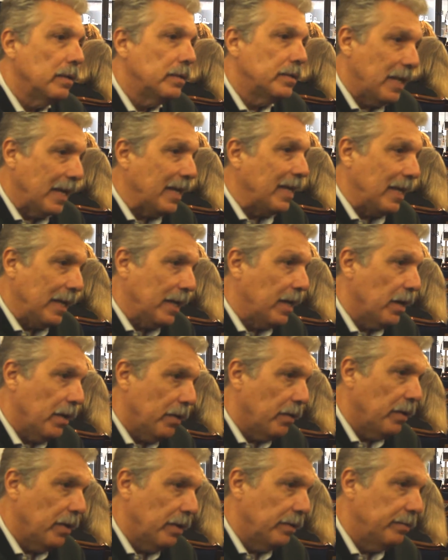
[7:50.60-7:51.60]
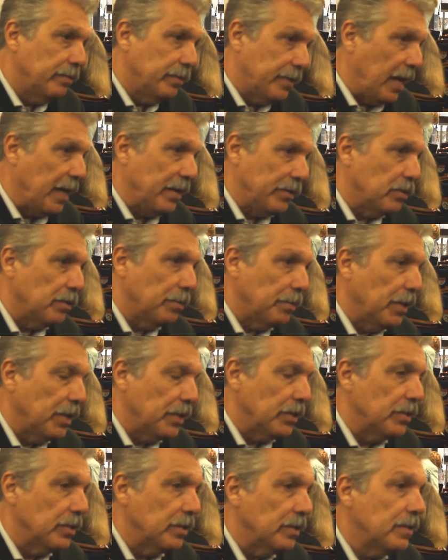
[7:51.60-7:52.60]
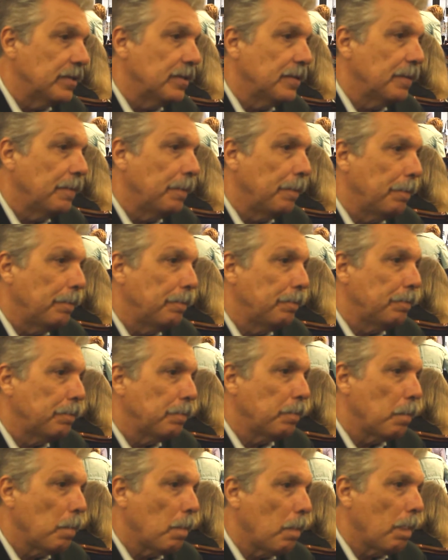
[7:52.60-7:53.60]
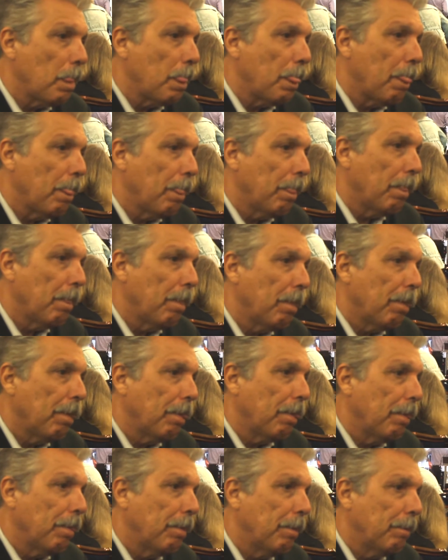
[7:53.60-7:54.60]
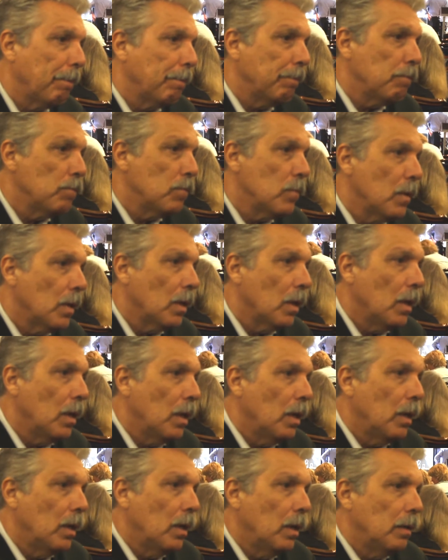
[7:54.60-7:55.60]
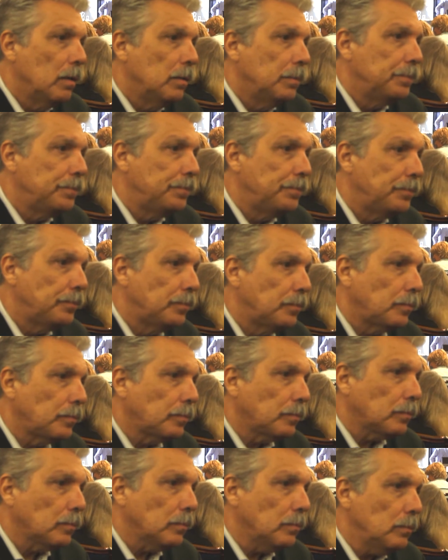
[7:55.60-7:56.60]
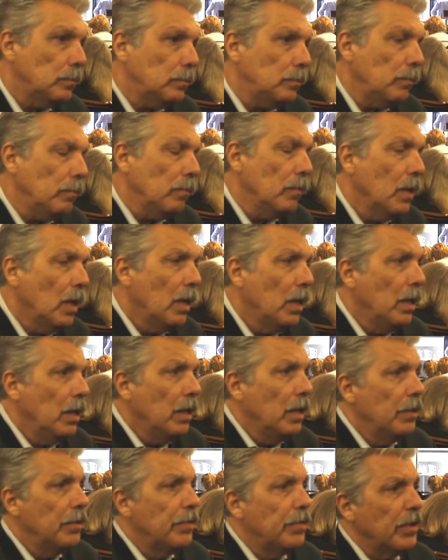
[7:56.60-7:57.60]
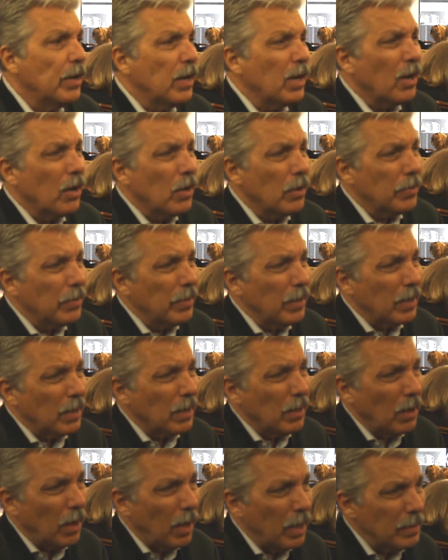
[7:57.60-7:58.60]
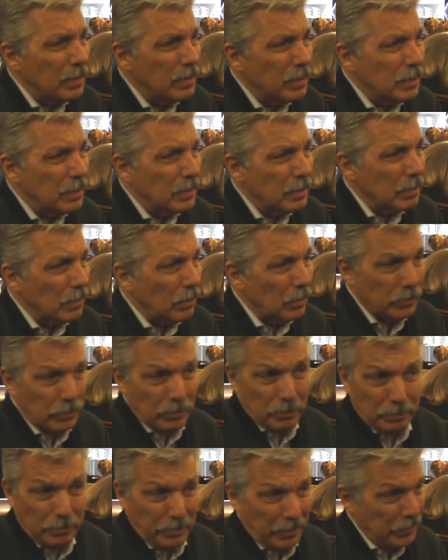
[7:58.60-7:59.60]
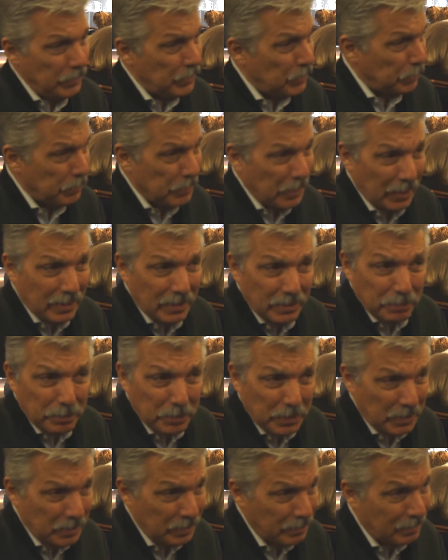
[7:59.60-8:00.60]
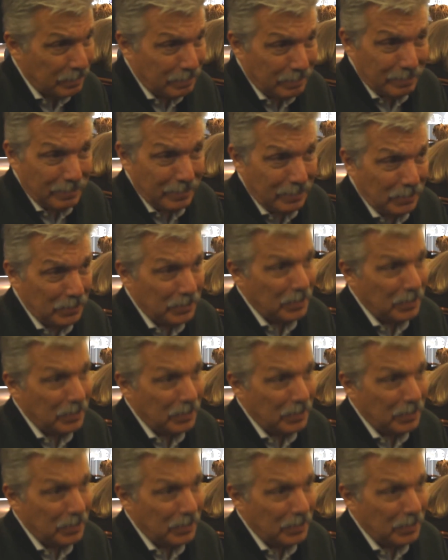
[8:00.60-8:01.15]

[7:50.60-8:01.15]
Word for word: taking care of cancer patients. And how do you work out the cost of what people need when they come in? How is that worked the, out? The cost is also very subjective because you know